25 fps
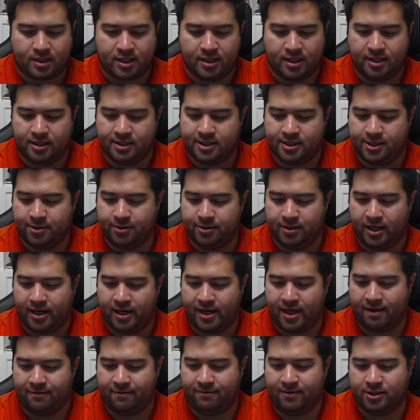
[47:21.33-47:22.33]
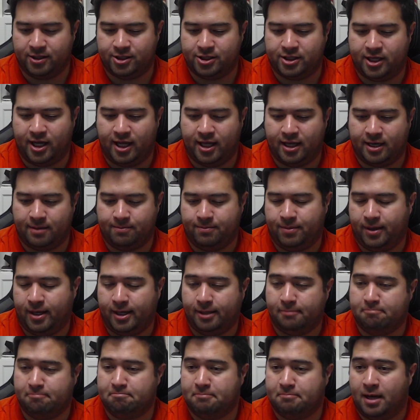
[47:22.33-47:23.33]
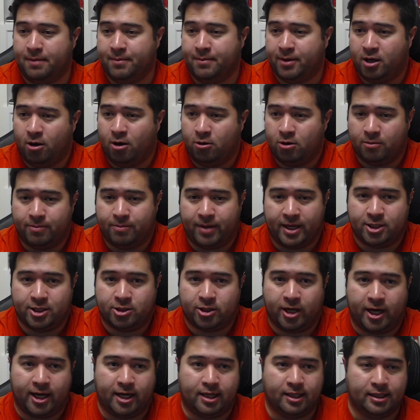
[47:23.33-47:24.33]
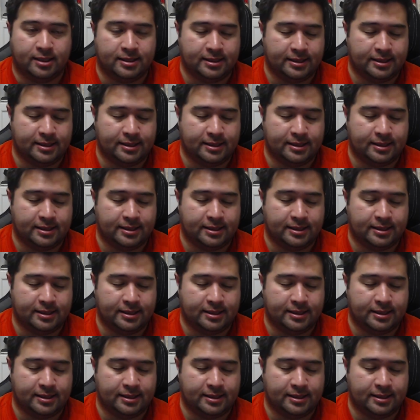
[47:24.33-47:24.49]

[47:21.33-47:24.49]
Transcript: to do a lot of that functionality. But I'm a coder by trade.